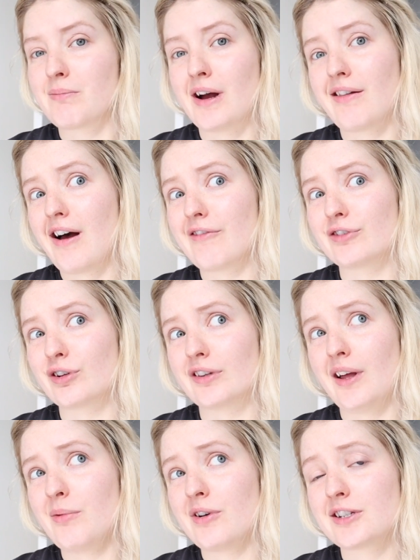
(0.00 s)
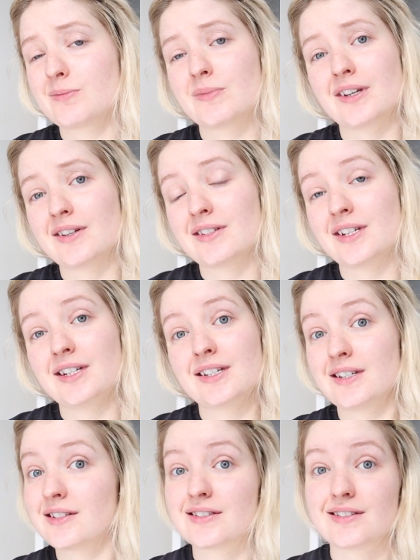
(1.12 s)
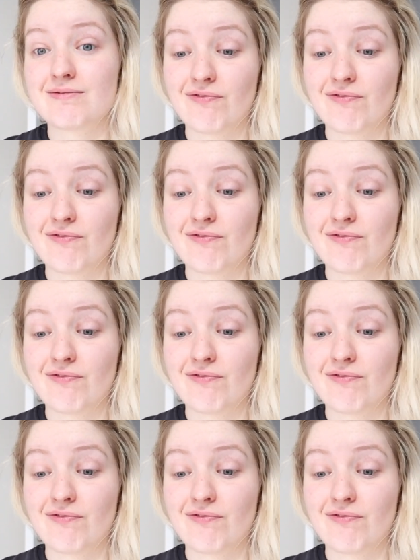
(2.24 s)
my life look glamorous because it is